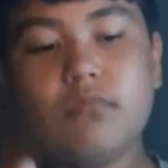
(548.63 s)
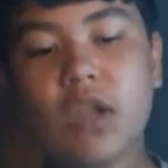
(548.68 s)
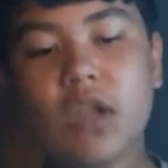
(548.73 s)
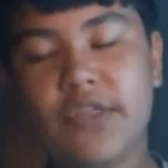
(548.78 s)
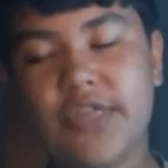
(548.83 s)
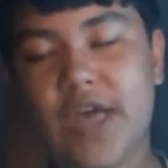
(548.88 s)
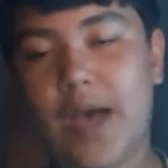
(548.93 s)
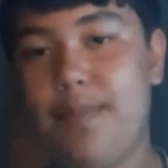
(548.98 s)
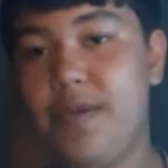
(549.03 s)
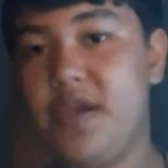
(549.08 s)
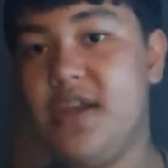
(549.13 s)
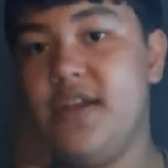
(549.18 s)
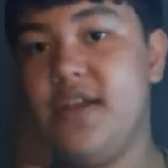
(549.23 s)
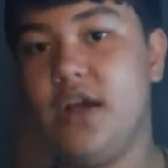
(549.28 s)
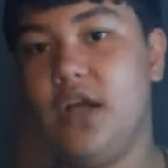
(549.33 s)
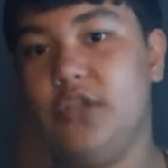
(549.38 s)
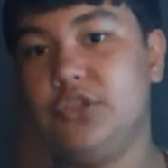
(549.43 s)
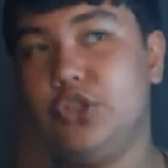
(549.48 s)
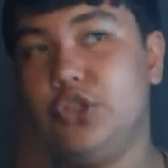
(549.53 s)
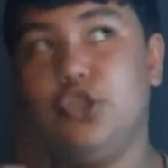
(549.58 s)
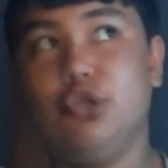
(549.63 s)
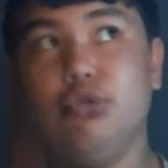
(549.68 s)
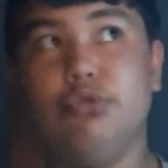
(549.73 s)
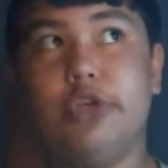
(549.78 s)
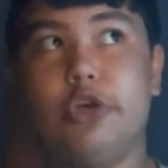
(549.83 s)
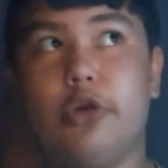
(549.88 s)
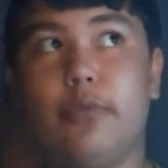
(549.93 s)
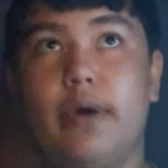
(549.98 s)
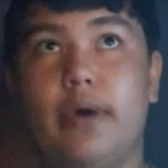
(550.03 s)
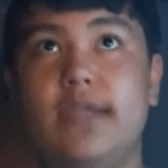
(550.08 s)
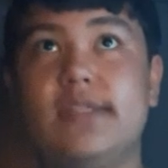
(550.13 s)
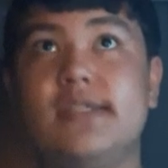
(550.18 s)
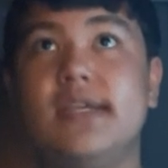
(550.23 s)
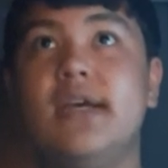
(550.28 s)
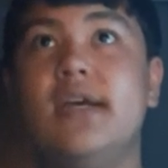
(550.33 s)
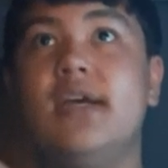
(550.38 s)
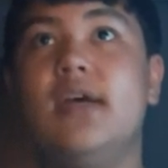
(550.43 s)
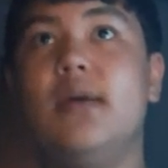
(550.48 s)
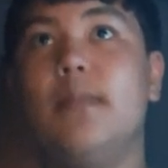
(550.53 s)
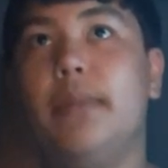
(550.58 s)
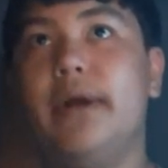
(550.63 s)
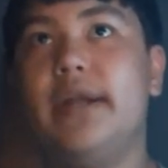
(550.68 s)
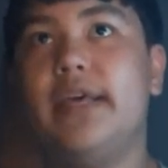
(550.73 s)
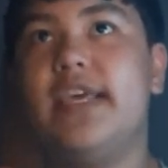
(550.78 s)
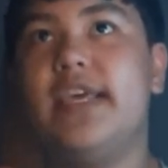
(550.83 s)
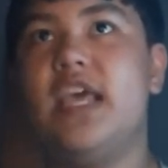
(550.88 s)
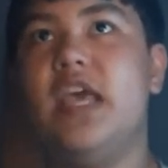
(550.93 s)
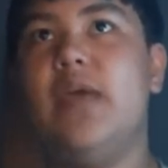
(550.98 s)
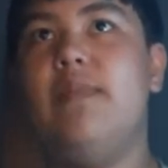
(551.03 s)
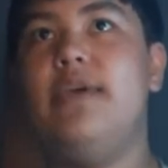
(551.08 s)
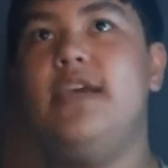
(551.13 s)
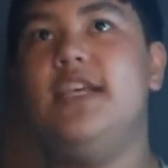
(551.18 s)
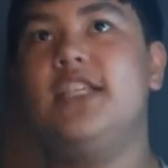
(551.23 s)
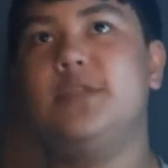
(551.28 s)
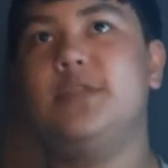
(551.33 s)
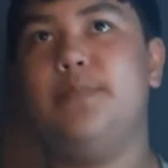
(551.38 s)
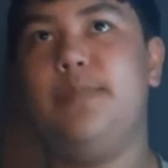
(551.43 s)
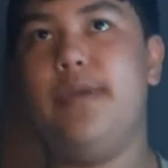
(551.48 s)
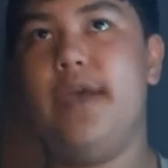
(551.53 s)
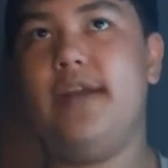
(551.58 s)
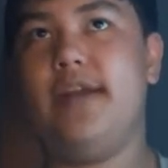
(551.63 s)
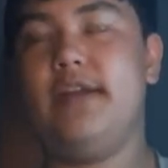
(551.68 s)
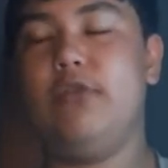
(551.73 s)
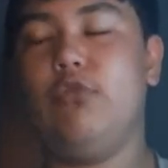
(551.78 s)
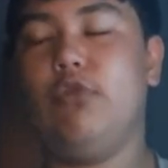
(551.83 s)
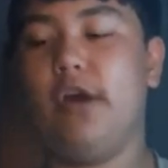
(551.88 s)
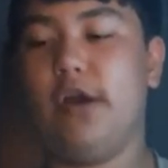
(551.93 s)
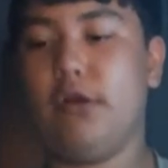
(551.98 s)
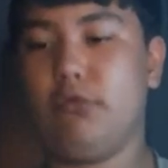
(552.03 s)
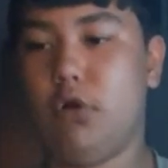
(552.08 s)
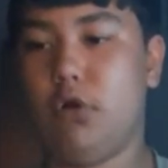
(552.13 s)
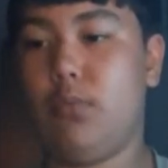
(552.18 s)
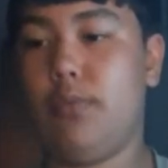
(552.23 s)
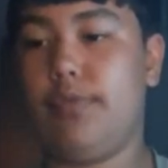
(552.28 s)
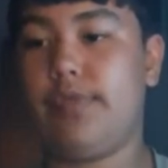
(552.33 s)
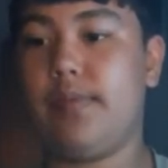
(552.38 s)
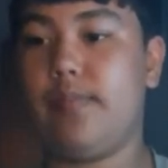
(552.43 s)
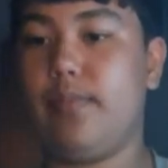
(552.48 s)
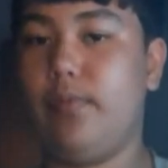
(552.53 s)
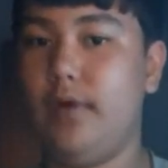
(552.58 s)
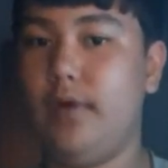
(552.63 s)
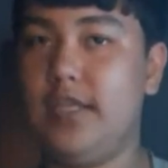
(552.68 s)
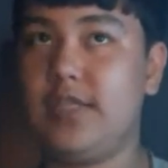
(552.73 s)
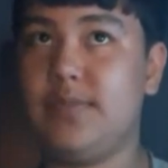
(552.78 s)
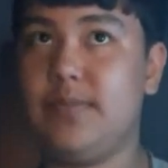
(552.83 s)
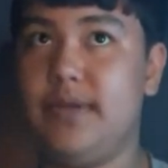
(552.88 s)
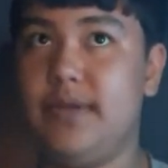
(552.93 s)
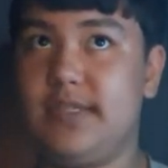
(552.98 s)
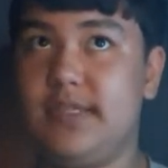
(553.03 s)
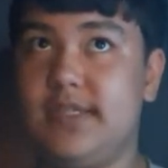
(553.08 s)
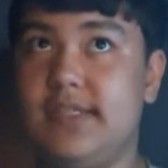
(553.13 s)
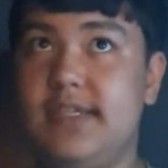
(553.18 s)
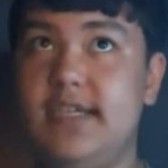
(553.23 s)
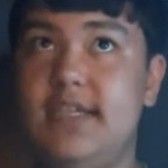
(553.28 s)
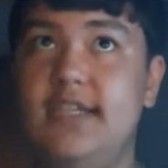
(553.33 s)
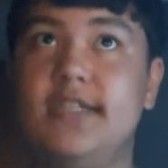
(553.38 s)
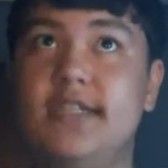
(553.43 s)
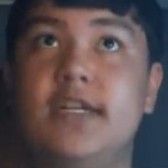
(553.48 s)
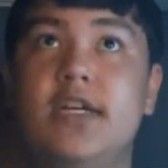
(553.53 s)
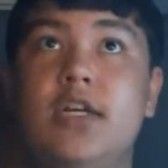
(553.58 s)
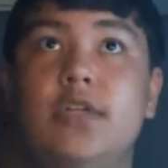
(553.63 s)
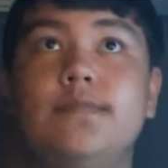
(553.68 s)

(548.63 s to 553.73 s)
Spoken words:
that being none to 2 terabytes, but it can be expanded later on with the replacement SSD.